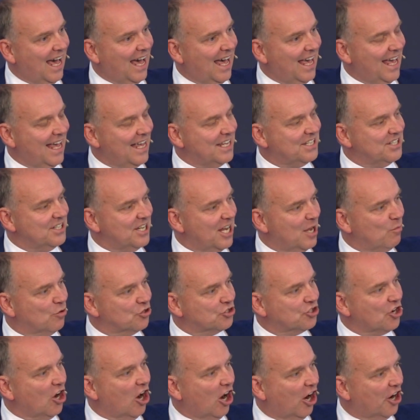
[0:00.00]
His name was
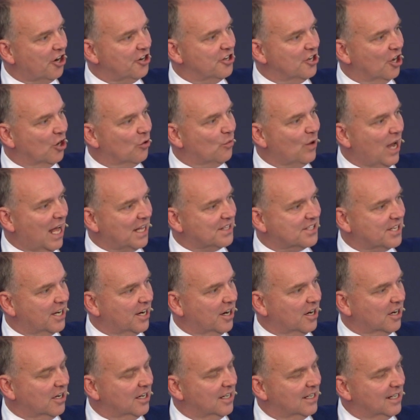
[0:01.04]
Cardinal
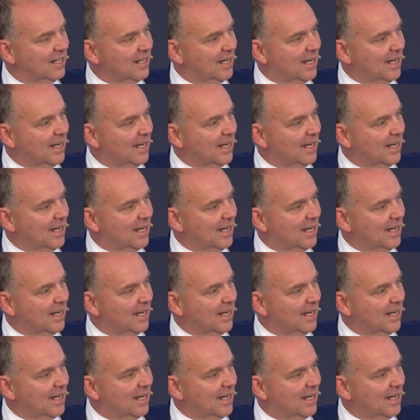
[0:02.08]
Ratzinger.